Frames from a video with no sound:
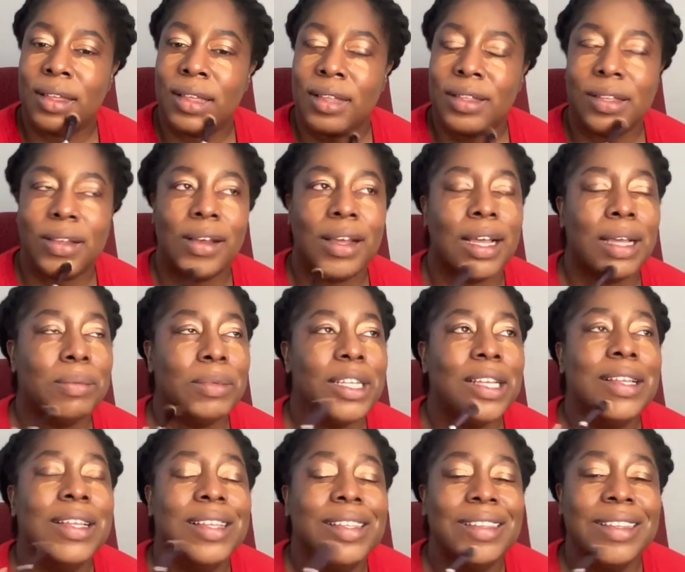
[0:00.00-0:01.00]
So I'm
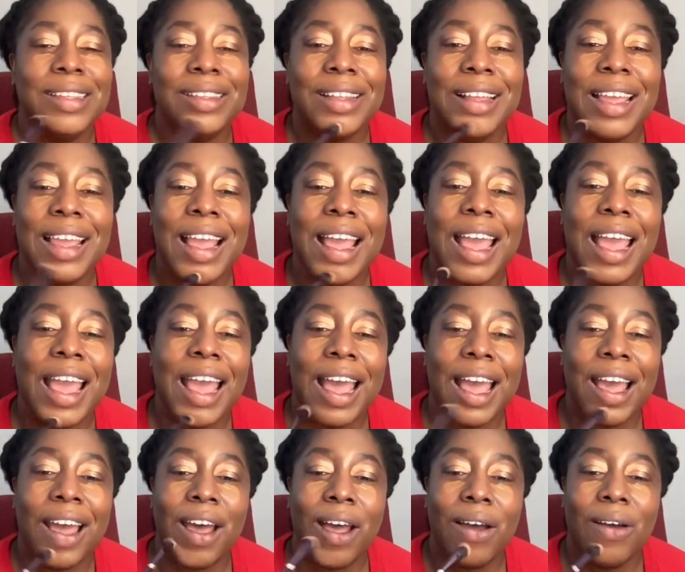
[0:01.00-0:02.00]
just like,
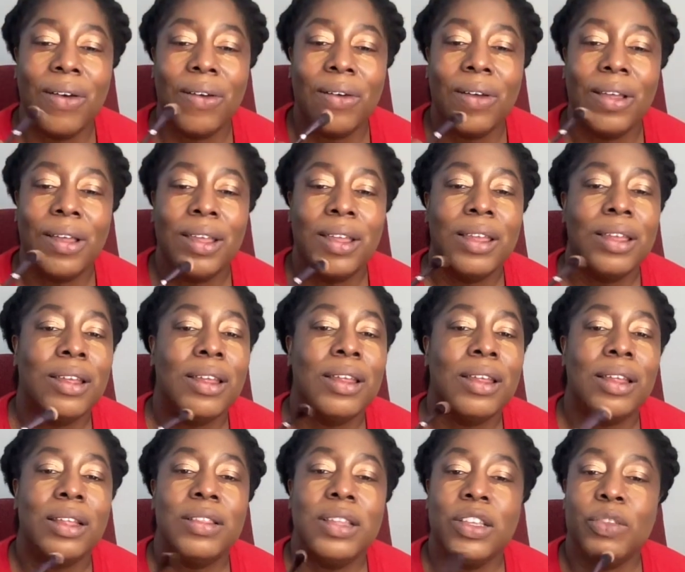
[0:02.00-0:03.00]
how...
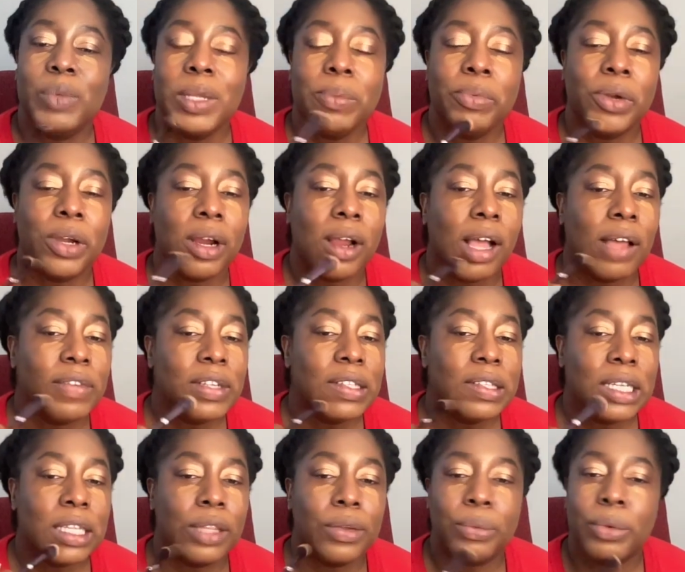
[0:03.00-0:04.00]
These people are
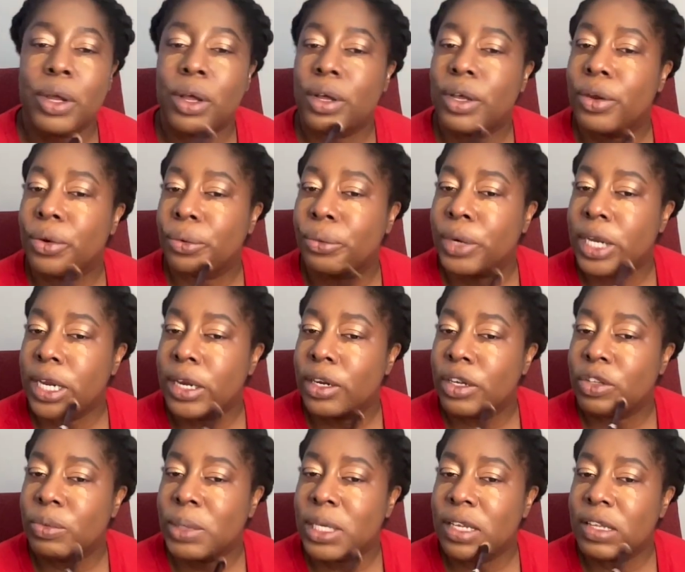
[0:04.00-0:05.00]
obviously in the wrong
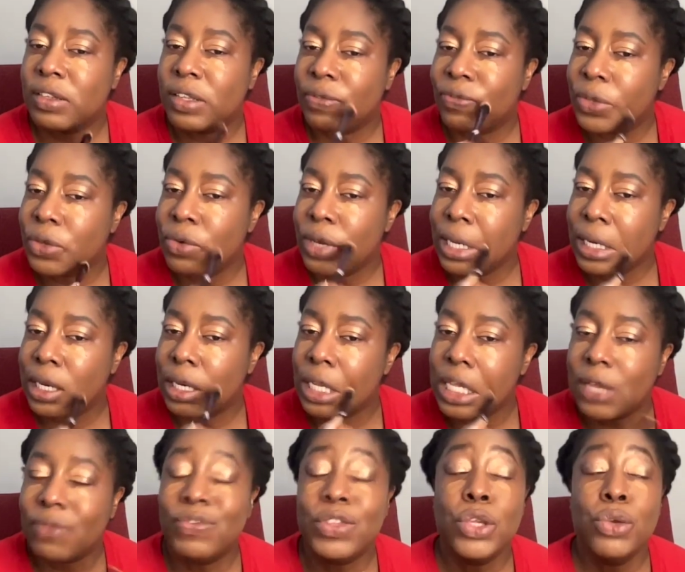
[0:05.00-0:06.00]
careers, because if you can
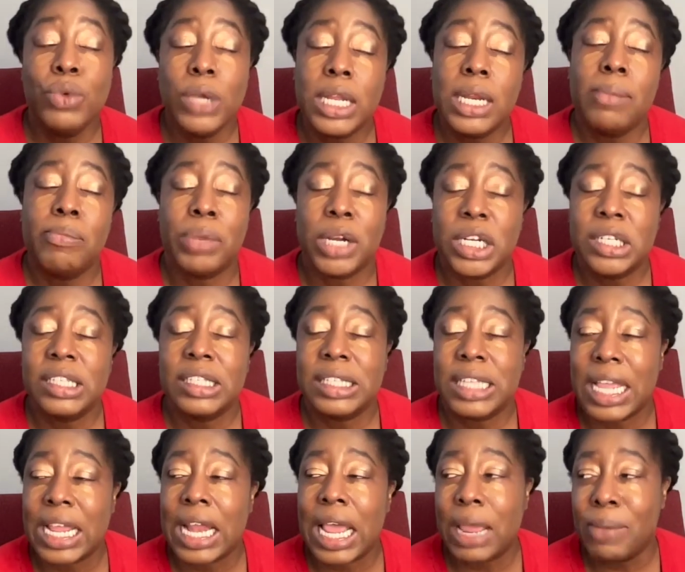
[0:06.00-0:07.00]
if you can
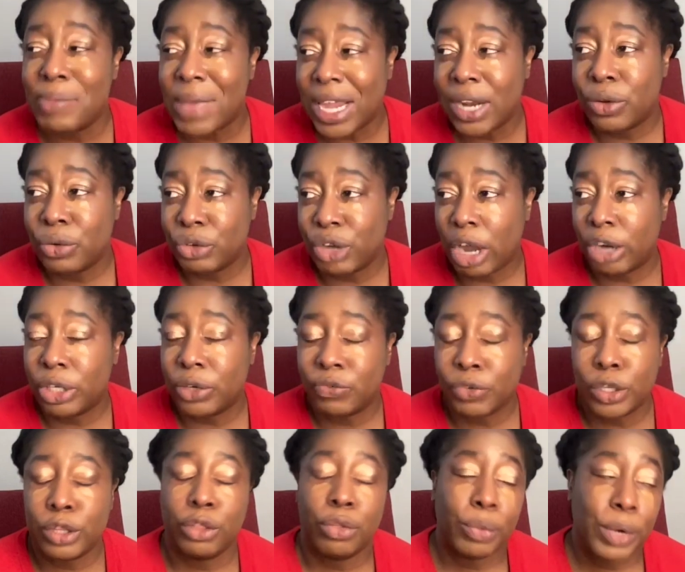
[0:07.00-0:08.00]
impersonate a medical doctor
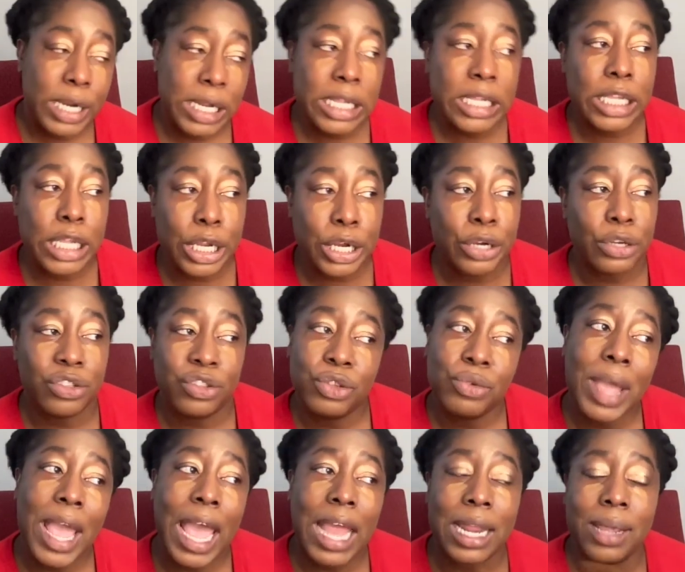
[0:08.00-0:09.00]
for three years,
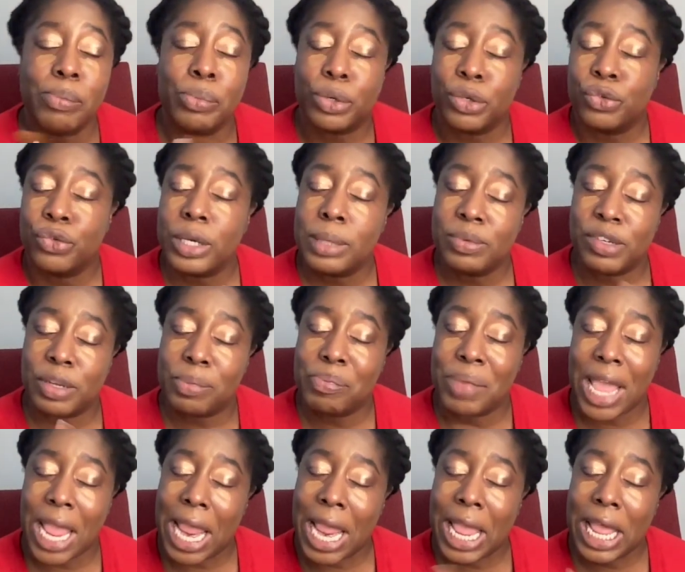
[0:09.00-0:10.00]
you had a prescription
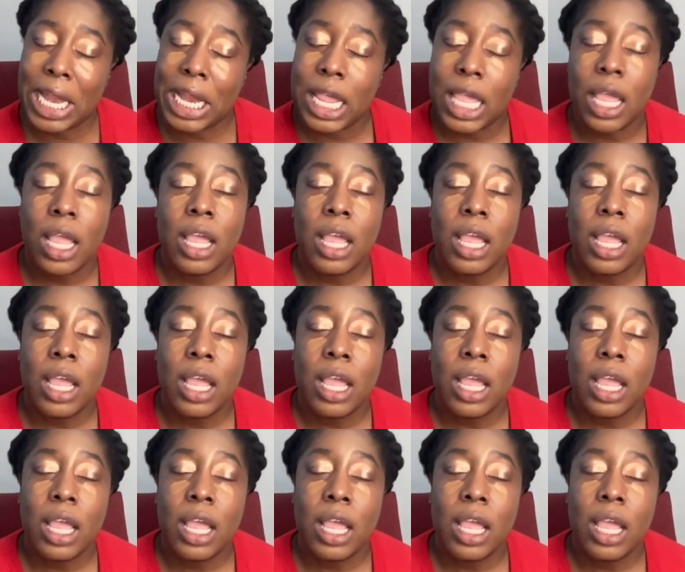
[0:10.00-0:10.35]
pad